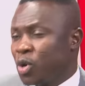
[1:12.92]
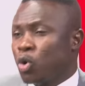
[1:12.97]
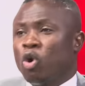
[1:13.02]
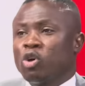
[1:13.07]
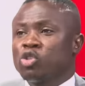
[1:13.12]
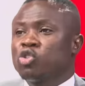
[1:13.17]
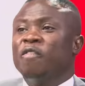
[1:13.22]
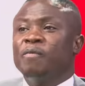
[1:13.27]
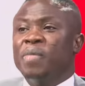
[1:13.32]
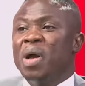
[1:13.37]

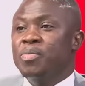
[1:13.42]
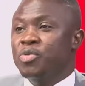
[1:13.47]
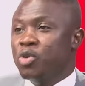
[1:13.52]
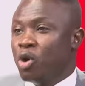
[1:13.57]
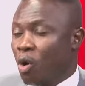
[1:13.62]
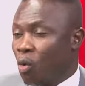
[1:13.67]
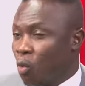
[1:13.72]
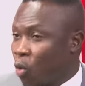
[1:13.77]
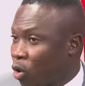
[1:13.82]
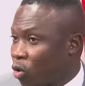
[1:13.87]
because of baby
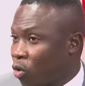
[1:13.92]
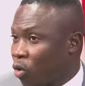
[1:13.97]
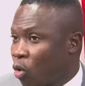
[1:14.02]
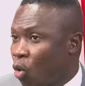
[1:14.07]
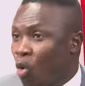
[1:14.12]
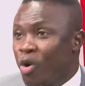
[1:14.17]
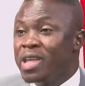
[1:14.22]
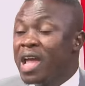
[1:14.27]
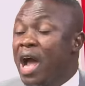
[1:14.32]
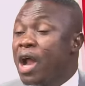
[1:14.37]
or one.
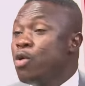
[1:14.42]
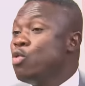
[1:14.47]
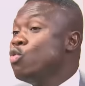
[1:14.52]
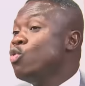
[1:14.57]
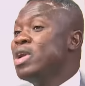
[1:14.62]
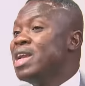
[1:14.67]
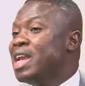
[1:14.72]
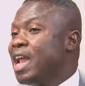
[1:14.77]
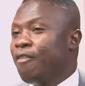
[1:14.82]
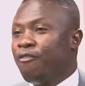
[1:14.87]
Onion
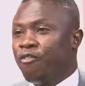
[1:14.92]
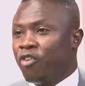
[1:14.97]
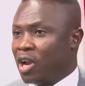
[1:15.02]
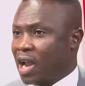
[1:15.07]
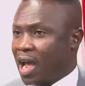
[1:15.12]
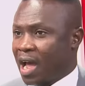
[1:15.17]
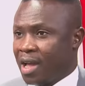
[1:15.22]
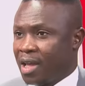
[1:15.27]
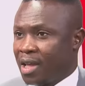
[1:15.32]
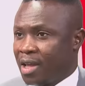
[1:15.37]
new
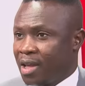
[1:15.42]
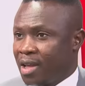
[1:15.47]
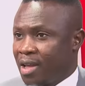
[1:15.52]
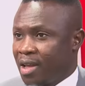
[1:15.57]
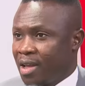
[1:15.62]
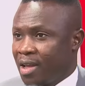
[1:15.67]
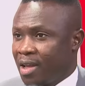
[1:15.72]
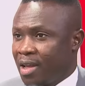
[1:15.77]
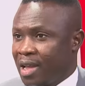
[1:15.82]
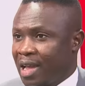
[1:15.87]
leveler.
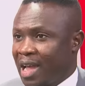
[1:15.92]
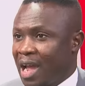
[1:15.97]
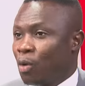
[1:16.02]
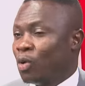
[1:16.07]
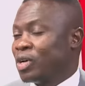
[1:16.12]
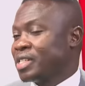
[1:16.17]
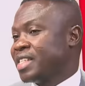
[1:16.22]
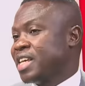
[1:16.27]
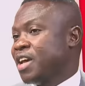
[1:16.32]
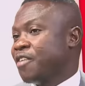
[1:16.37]
I
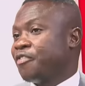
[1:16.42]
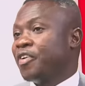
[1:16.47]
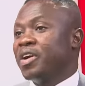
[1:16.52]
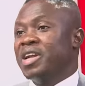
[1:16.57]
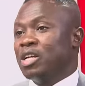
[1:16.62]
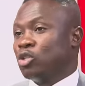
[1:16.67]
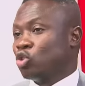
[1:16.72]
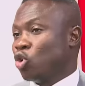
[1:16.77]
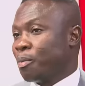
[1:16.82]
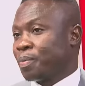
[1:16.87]
was say a
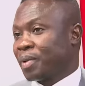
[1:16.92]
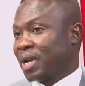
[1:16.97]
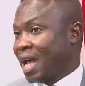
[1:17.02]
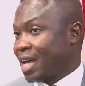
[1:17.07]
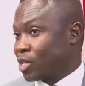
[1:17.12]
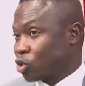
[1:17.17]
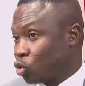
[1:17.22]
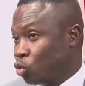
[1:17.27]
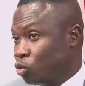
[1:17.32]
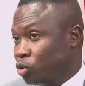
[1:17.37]
friend, a top
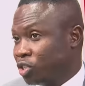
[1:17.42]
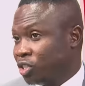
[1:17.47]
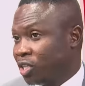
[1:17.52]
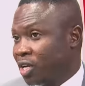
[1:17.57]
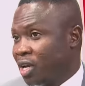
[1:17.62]
class coach.